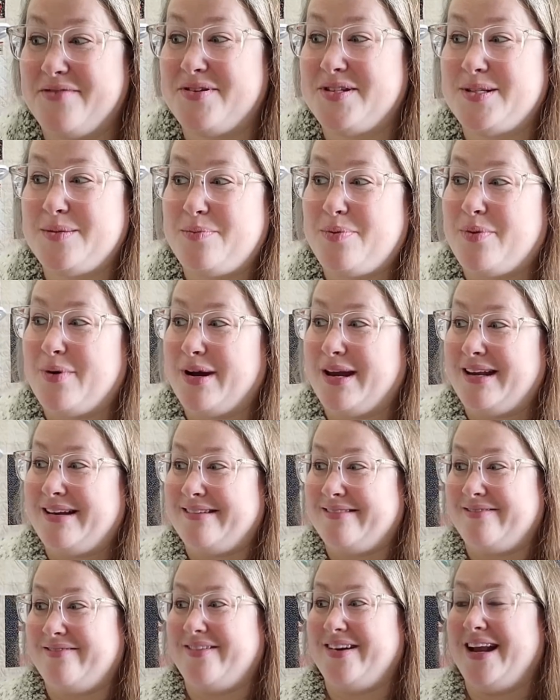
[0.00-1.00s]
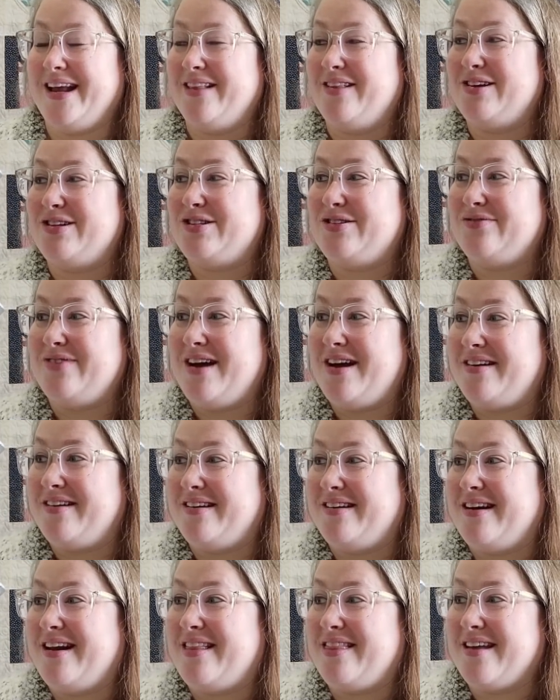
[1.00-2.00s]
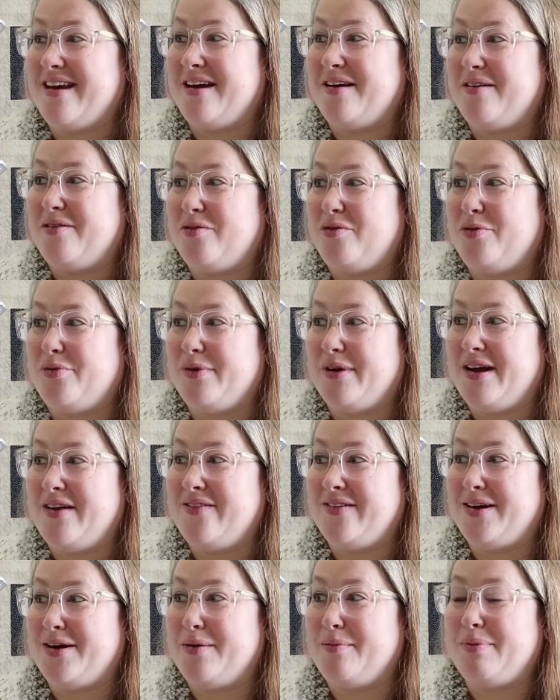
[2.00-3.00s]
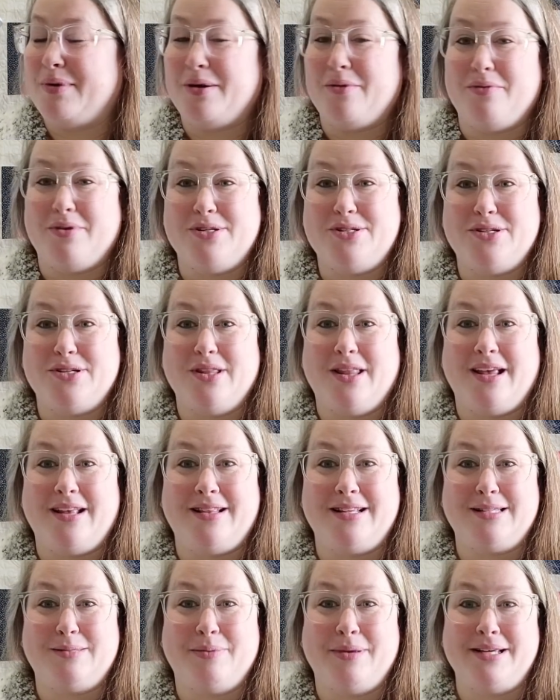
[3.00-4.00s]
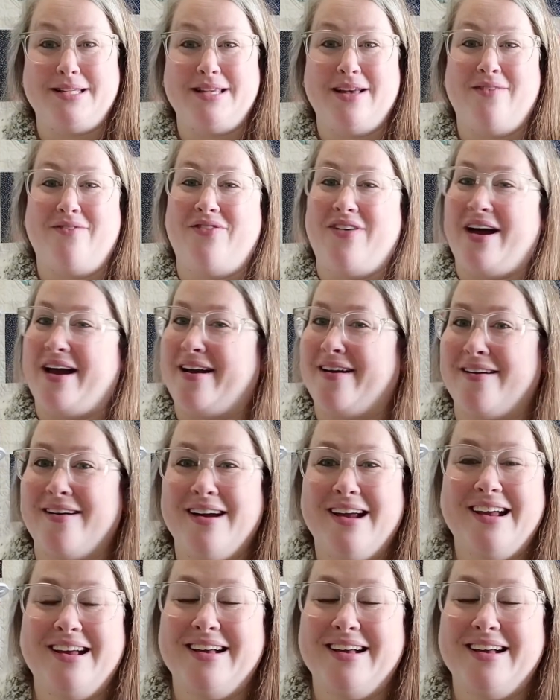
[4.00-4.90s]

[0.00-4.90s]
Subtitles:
there was a point when I looked around and I thought, oh, we're having company. We should light this place on fire.